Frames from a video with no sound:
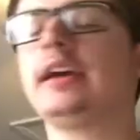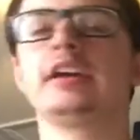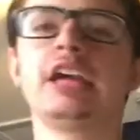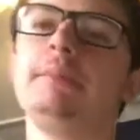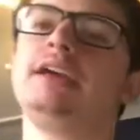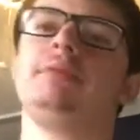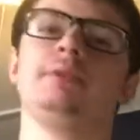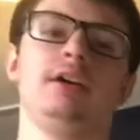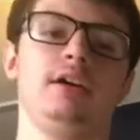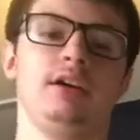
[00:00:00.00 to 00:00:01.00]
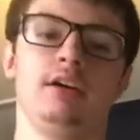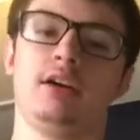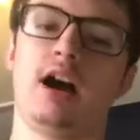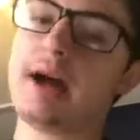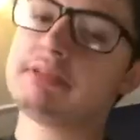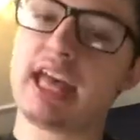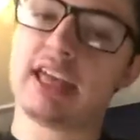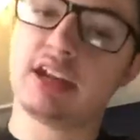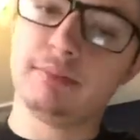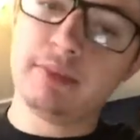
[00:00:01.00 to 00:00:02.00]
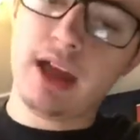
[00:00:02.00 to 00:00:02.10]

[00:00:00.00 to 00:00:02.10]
Give me him. I'm taking him.